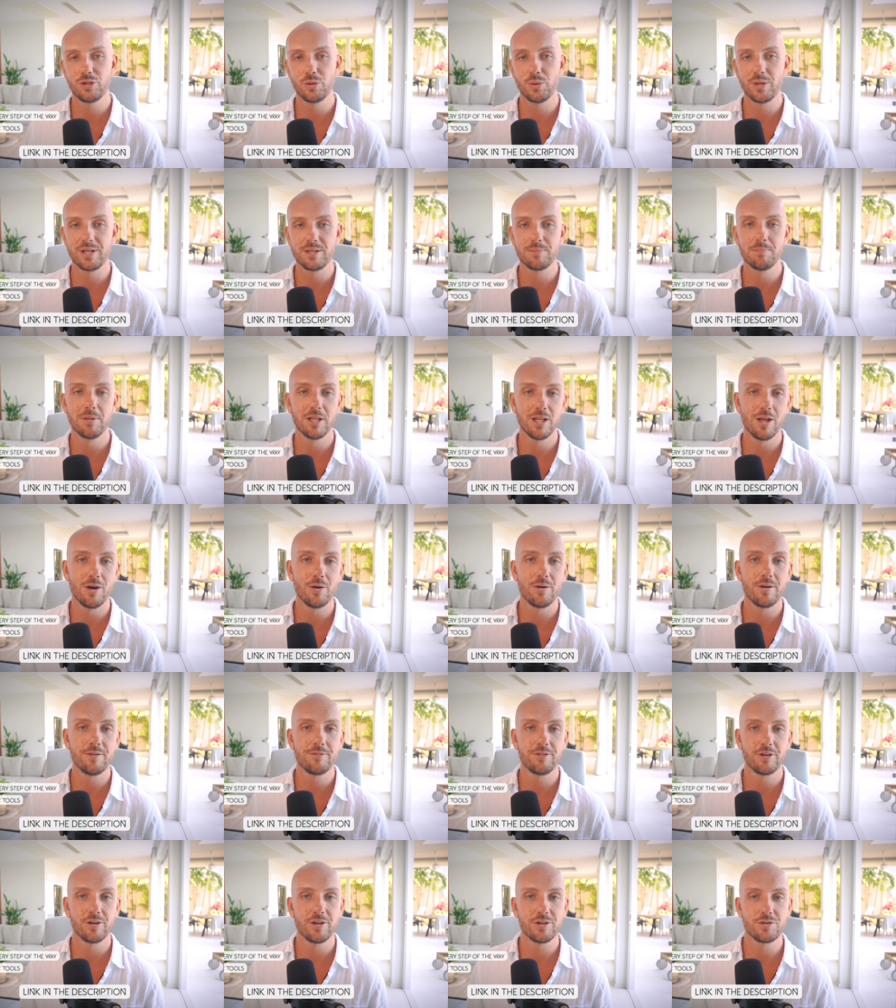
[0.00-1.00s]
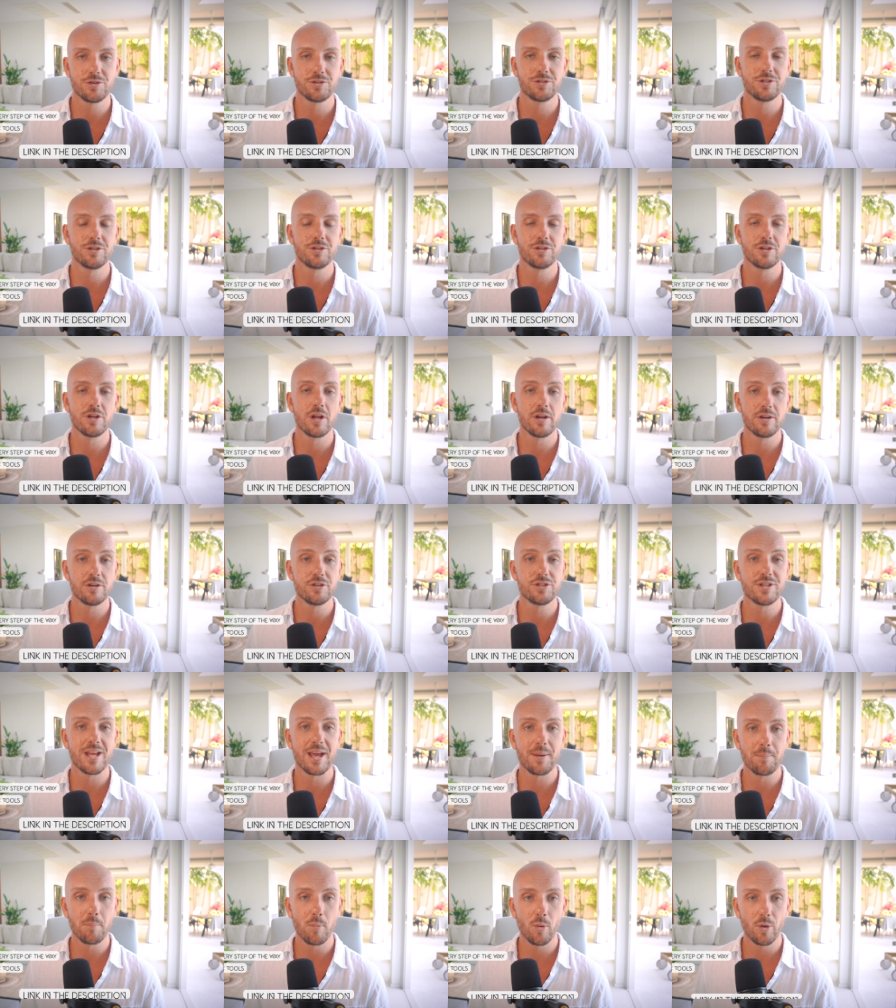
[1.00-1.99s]
to it below if you're interested to
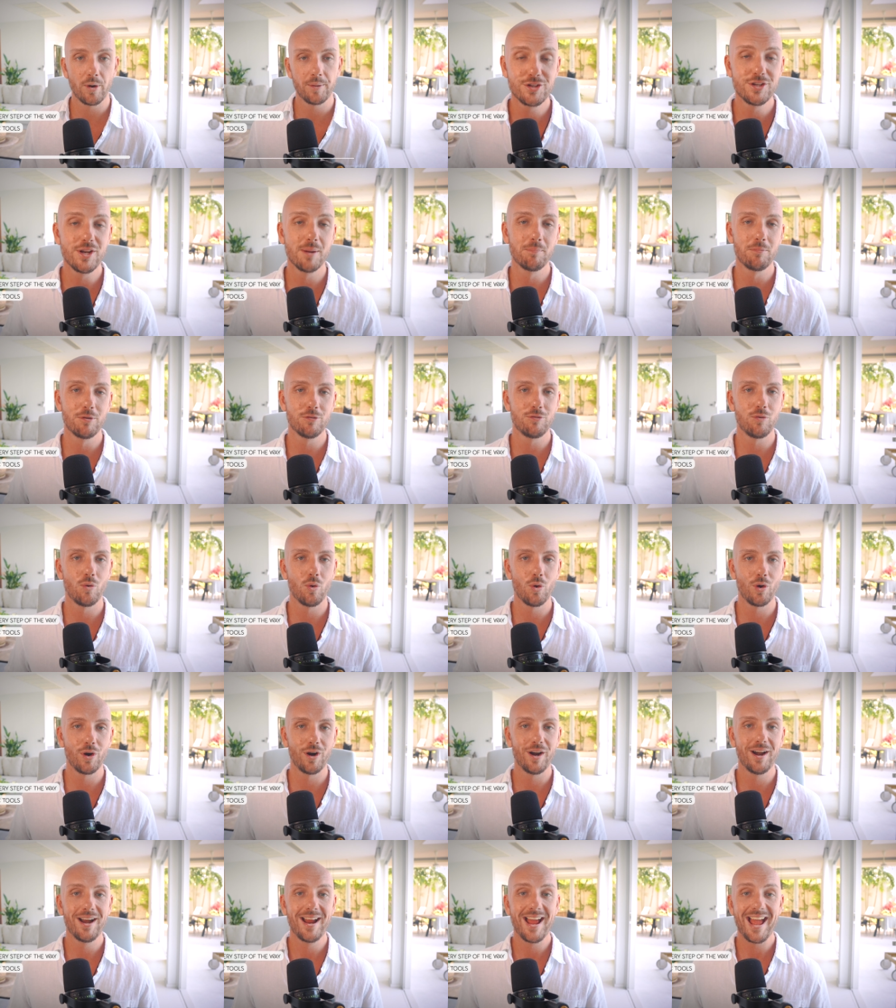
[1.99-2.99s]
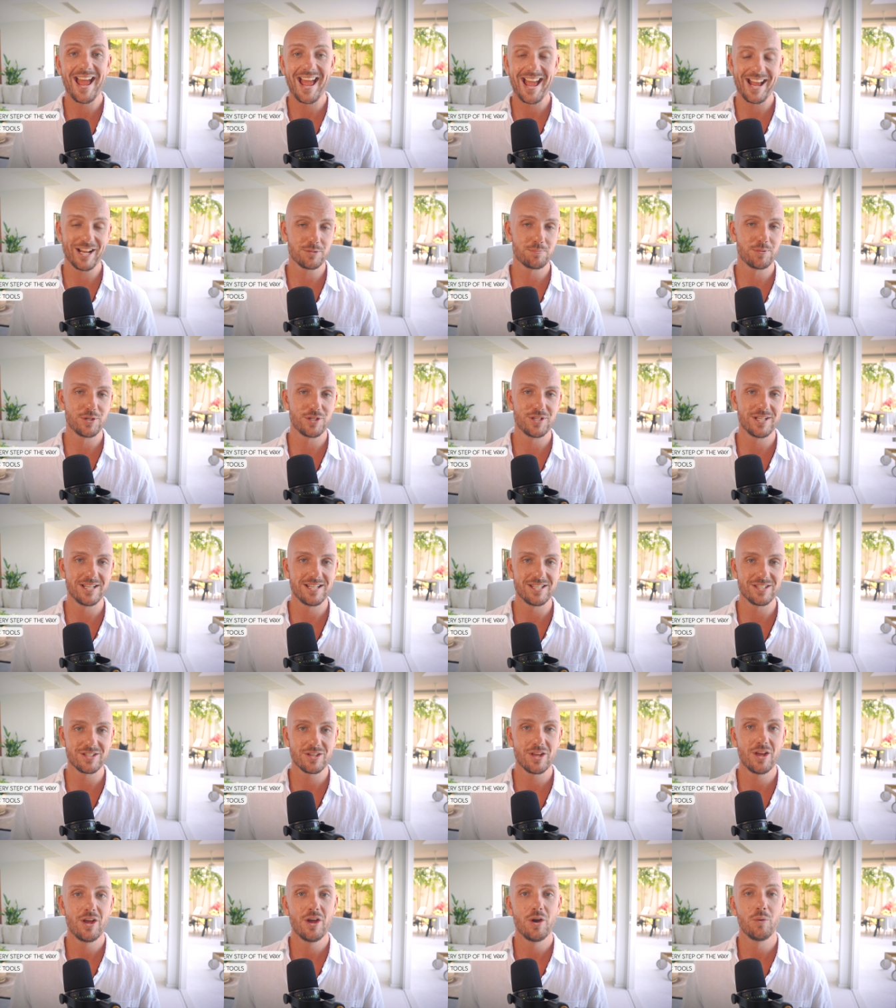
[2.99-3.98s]
understand more. Number 4,
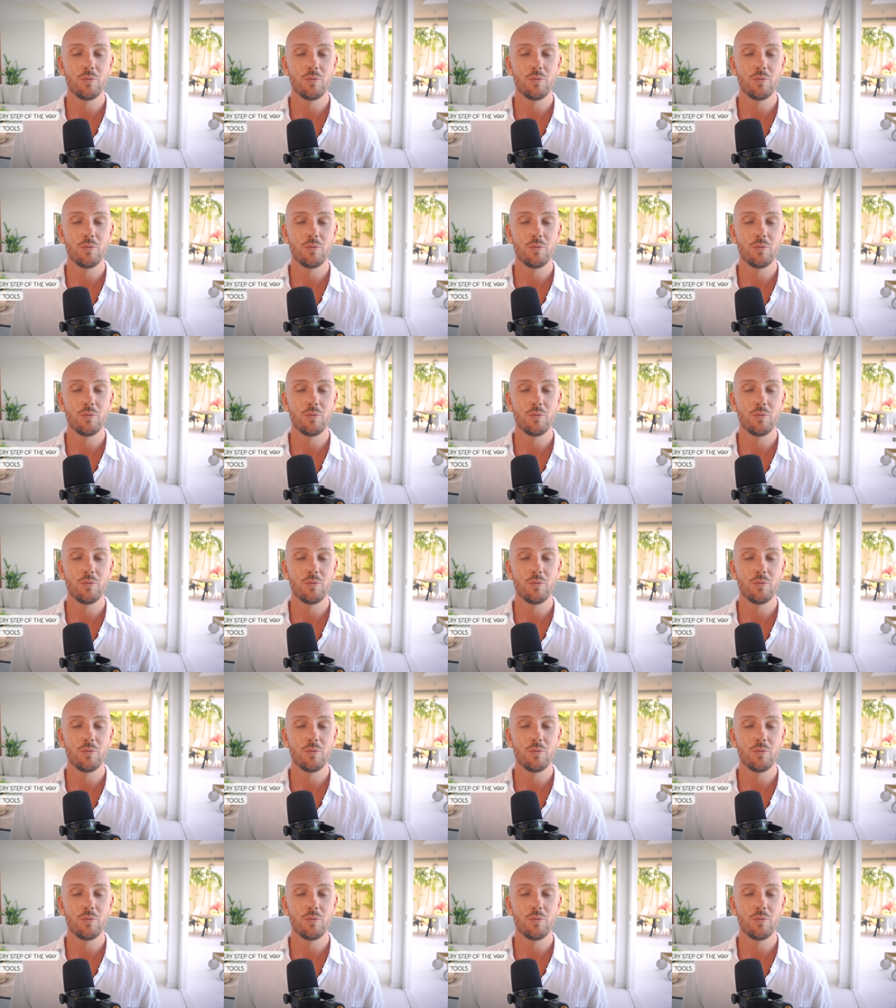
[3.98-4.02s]
expertise.